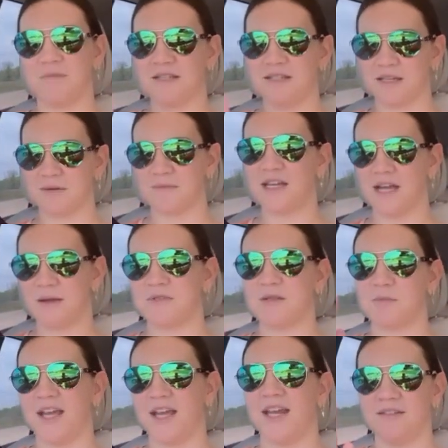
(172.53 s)
but sometimes the
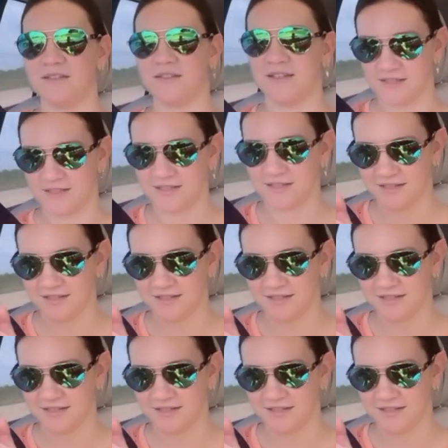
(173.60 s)
plan doesn't.